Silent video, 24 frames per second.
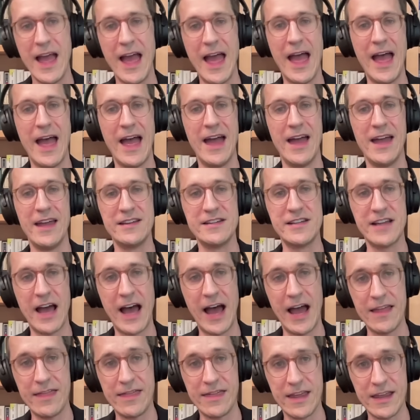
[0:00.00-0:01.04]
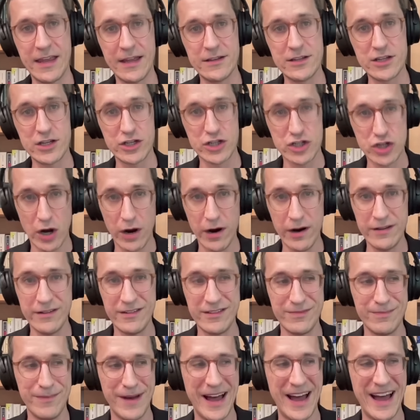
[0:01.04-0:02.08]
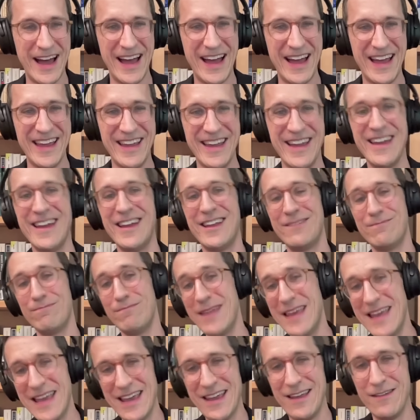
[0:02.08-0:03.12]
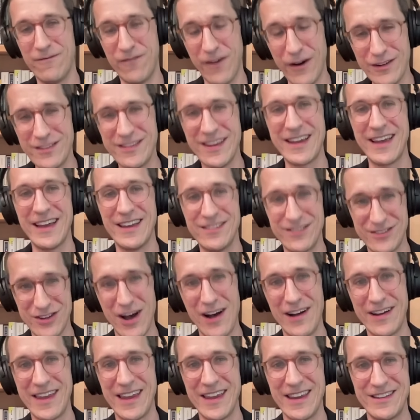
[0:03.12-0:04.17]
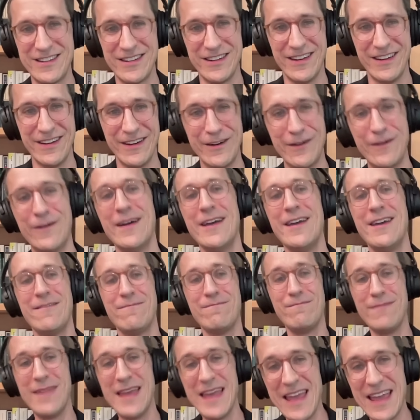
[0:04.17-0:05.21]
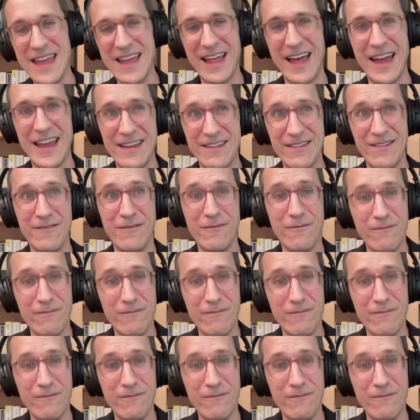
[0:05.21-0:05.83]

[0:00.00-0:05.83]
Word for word: And yep. I think it starts by me, folks like us talking to me, like